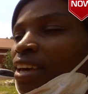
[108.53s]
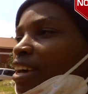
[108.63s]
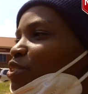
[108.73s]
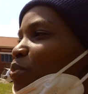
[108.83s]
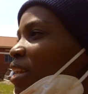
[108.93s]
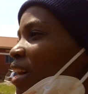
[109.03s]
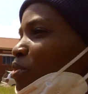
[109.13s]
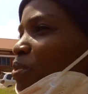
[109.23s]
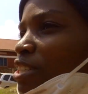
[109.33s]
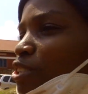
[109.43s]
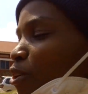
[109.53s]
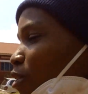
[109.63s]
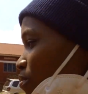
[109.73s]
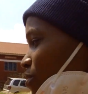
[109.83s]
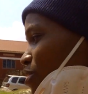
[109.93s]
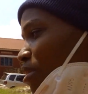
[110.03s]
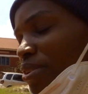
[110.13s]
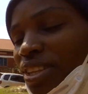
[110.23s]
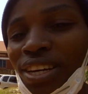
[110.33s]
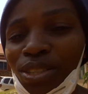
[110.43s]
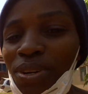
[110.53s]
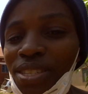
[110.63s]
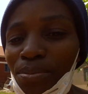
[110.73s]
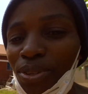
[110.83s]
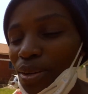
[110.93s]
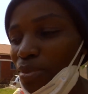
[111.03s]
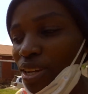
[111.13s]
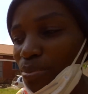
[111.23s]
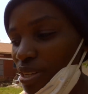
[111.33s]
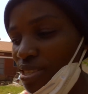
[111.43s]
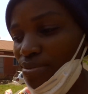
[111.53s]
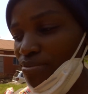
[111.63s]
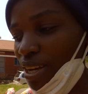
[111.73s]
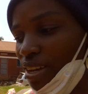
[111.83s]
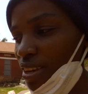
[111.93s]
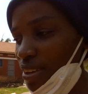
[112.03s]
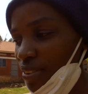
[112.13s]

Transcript: And when I went home, sorry, that was a border passing by.